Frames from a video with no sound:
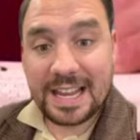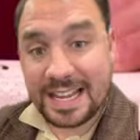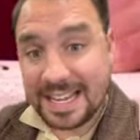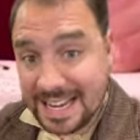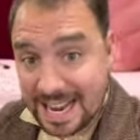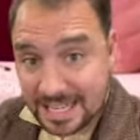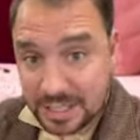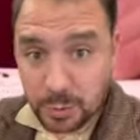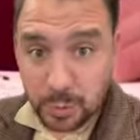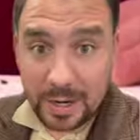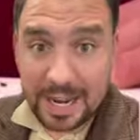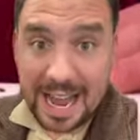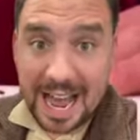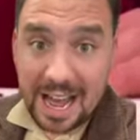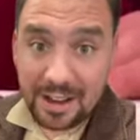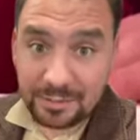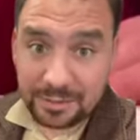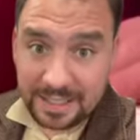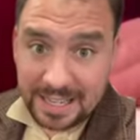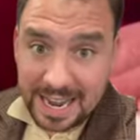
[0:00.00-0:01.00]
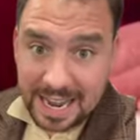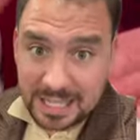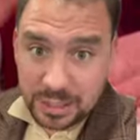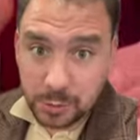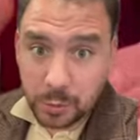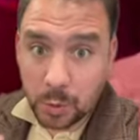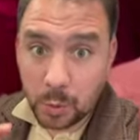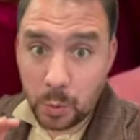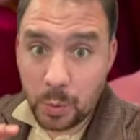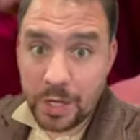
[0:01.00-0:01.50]
Yes, we have the
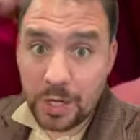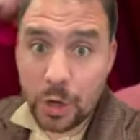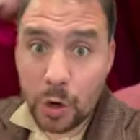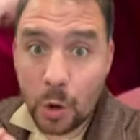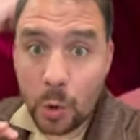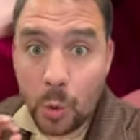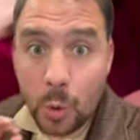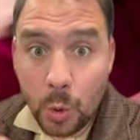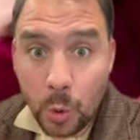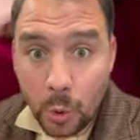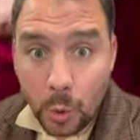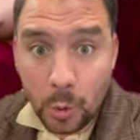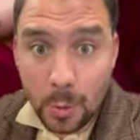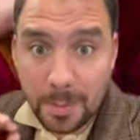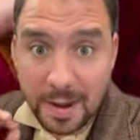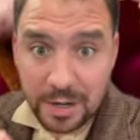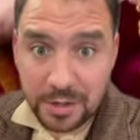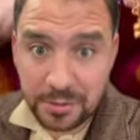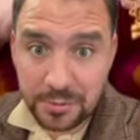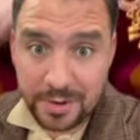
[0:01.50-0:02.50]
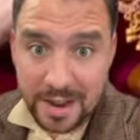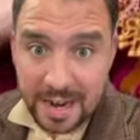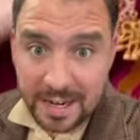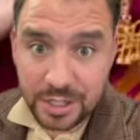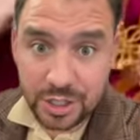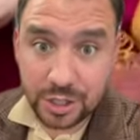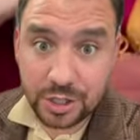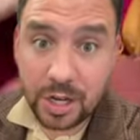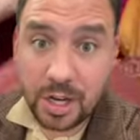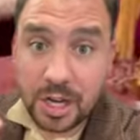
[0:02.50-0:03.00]
answer. We know who
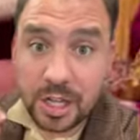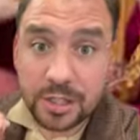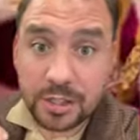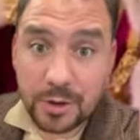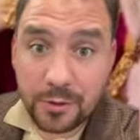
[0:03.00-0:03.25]
manufactured